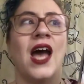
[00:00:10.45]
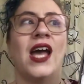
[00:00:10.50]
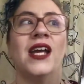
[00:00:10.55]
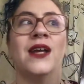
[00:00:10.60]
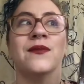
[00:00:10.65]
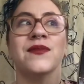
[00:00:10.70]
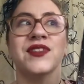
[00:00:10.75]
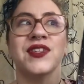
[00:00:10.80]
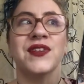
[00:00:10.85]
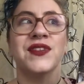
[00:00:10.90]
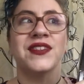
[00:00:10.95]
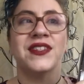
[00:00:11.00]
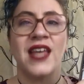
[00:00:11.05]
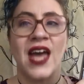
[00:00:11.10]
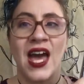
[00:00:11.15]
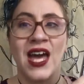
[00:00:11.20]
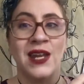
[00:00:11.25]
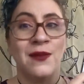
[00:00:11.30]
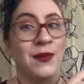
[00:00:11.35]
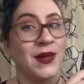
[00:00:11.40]
I am so
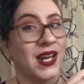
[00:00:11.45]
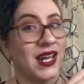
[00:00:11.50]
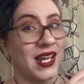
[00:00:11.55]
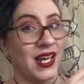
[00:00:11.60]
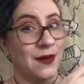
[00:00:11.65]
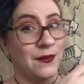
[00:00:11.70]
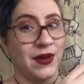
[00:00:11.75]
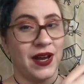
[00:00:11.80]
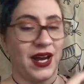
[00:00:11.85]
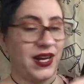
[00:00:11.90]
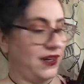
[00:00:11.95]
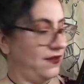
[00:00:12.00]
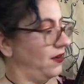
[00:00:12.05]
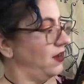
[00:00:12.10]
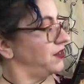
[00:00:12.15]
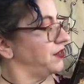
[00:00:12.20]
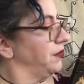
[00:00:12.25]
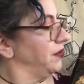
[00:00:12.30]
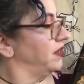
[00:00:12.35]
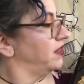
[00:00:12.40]
sad, but I am kind of
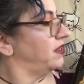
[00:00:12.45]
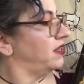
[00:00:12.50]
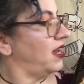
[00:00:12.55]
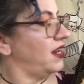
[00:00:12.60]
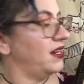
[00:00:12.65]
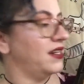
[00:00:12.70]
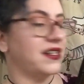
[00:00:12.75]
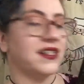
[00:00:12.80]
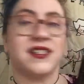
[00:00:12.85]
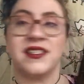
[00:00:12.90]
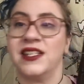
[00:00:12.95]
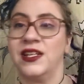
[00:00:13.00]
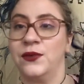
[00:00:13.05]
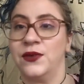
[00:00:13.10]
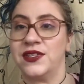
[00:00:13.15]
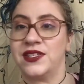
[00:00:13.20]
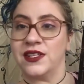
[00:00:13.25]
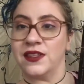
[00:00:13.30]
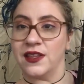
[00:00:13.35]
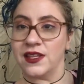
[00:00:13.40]
also excited to see
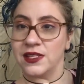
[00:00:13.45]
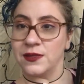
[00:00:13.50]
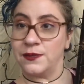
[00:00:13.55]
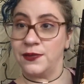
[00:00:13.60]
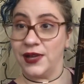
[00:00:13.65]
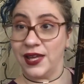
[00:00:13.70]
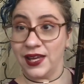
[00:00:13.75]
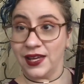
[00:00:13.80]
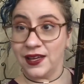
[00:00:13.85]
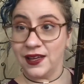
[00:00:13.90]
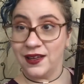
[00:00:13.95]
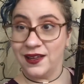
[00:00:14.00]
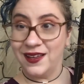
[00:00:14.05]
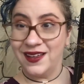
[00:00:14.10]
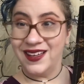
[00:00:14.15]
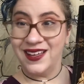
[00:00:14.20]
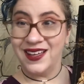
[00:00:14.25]
what's in this big,